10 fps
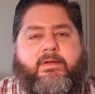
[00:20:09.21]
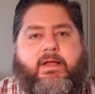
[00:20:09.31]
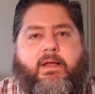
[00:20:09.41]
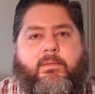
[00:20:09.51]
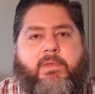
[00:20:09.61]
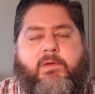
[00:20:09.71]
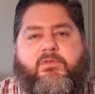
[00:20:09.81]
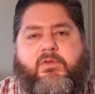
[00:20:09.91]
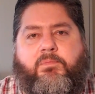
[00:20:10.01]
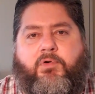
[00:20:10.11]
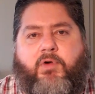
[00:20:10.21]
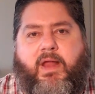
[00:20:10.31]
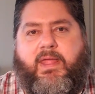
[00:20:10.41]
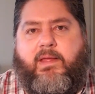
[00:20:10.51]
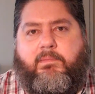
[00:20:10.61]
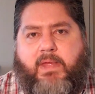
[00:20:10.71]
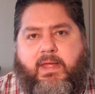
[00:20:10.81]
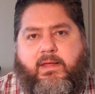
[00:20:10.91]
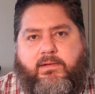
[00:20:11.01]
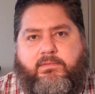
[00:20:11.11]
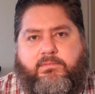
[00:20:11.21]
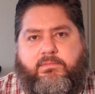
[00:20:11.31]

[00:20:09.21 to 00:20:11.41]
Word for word: Um, he was a praying man.